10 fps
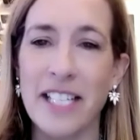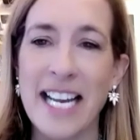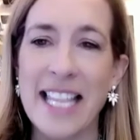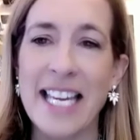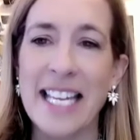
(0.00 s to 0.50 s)
And
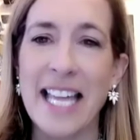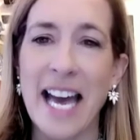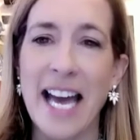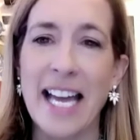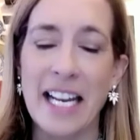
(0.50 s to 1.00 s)
I think
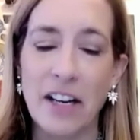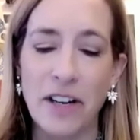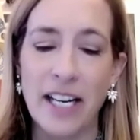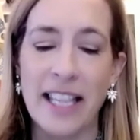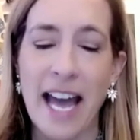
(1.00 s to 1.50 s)
that
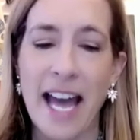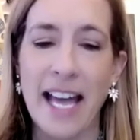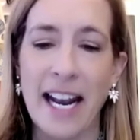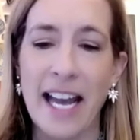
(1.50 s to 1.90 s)
hearing that,